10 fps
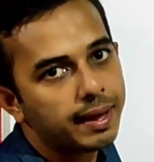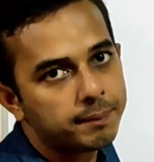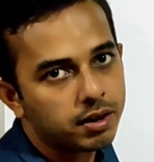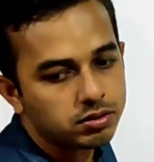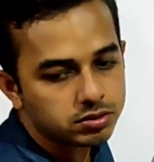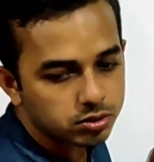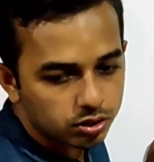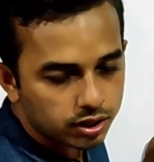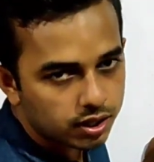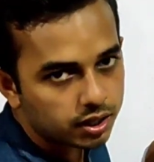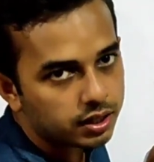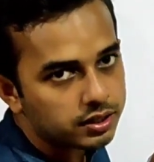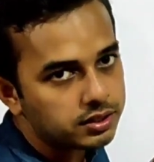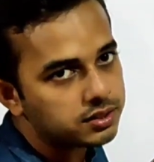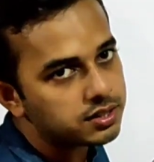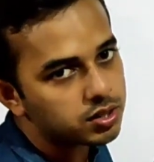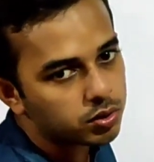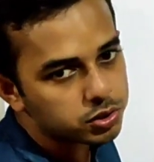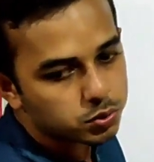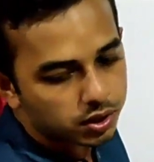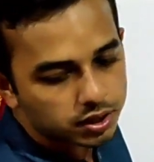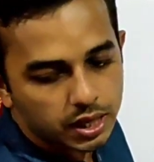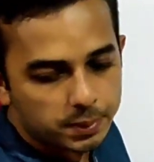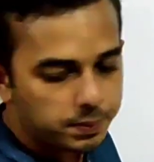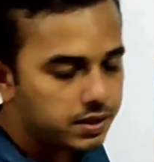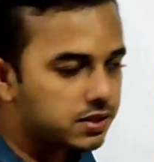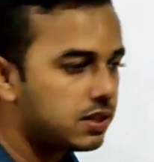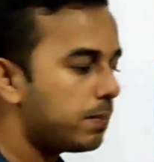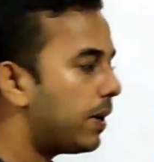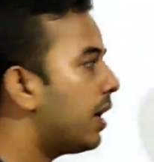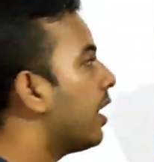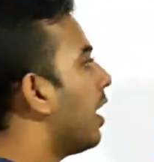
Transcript: amount. Okay, this is known as what? Principal